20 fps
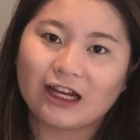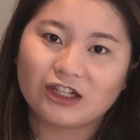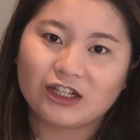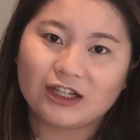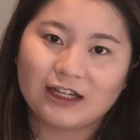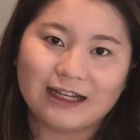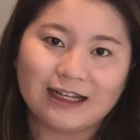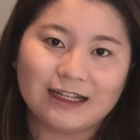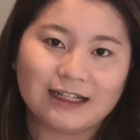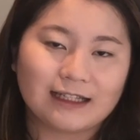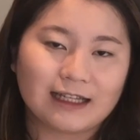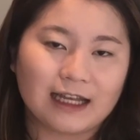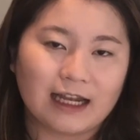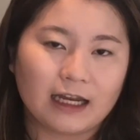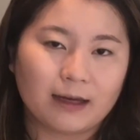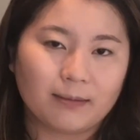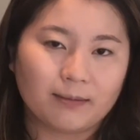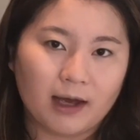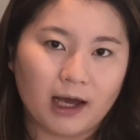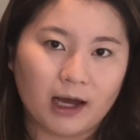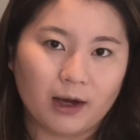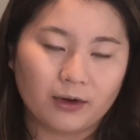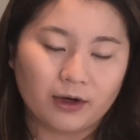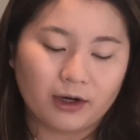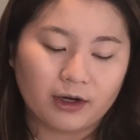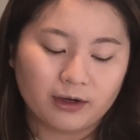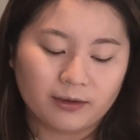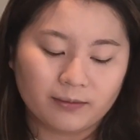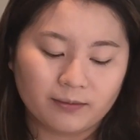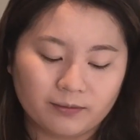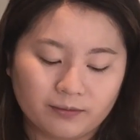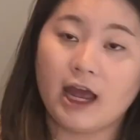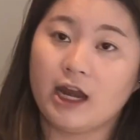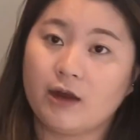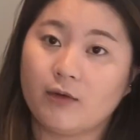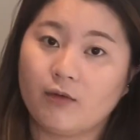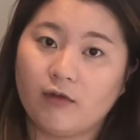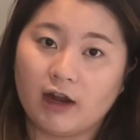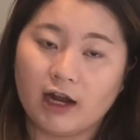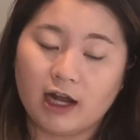HD setting powder.
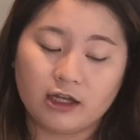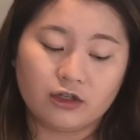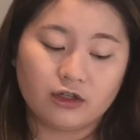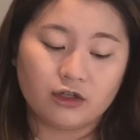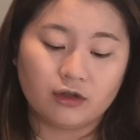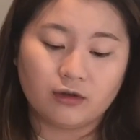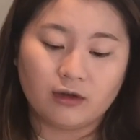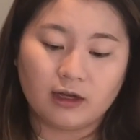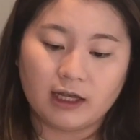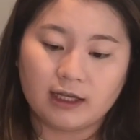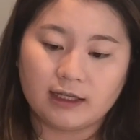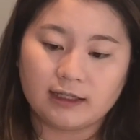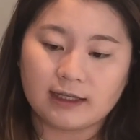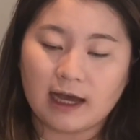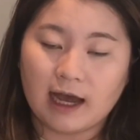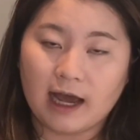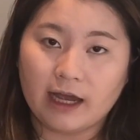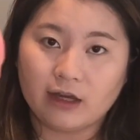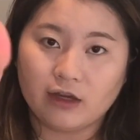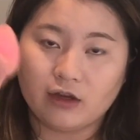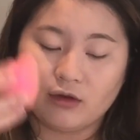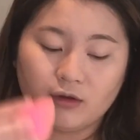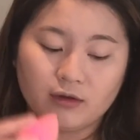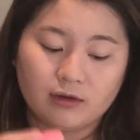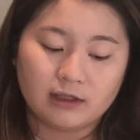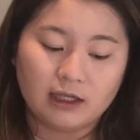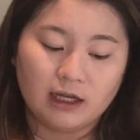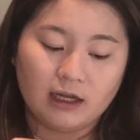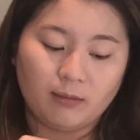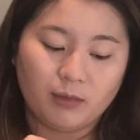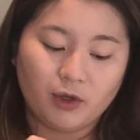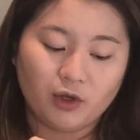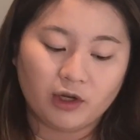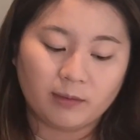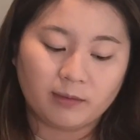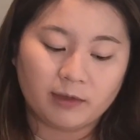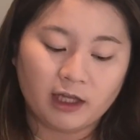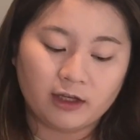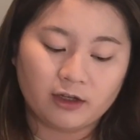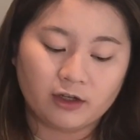And then what I do is I use the
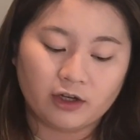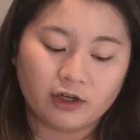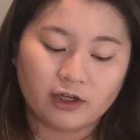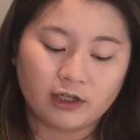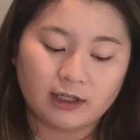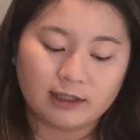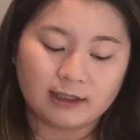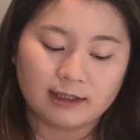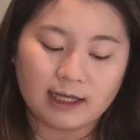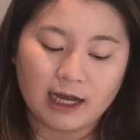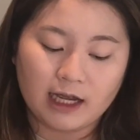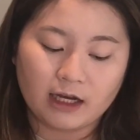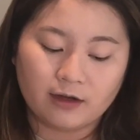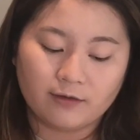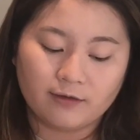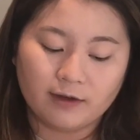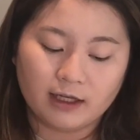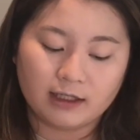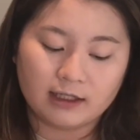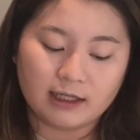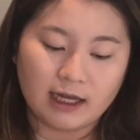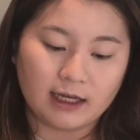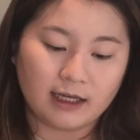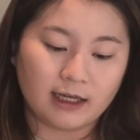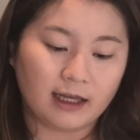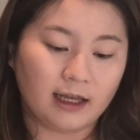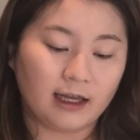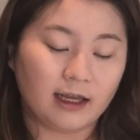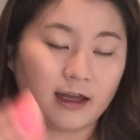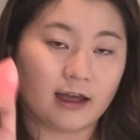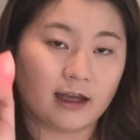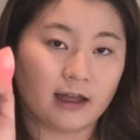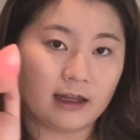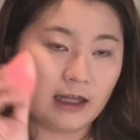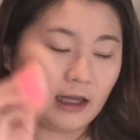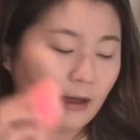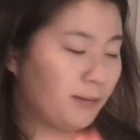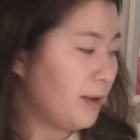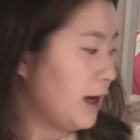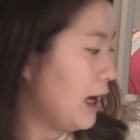beauty blender, the side of it taking
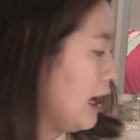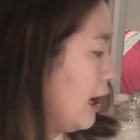the